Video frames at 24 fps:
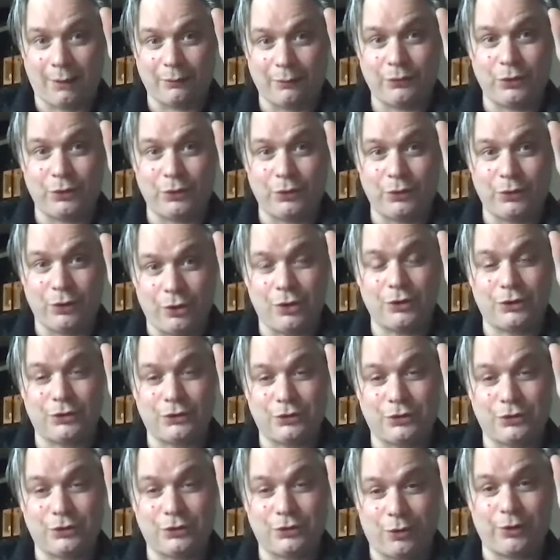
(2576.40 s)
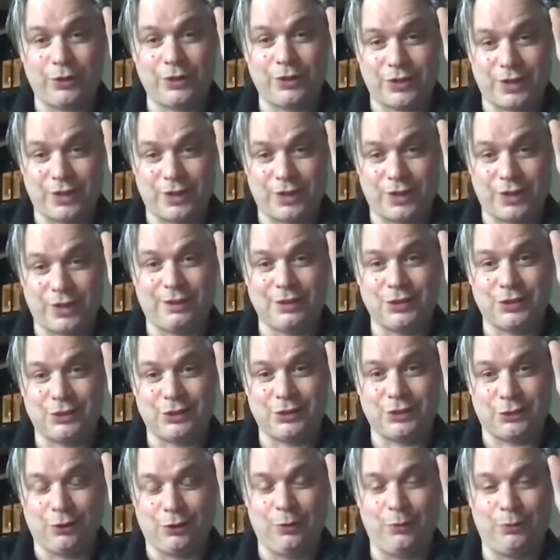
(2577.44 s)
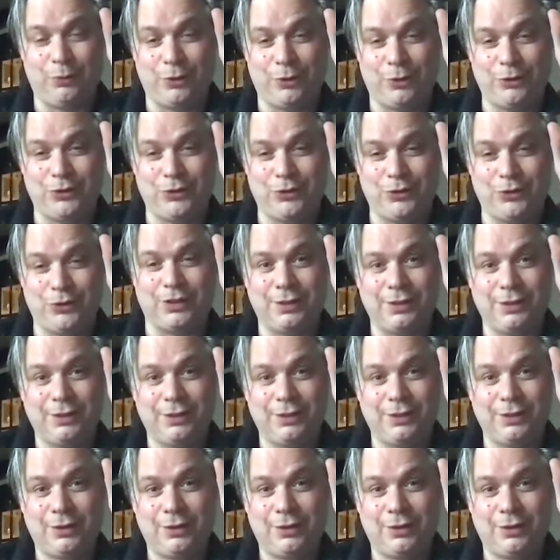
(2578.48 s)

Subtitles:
Have you heard Corey Taylor's solo project?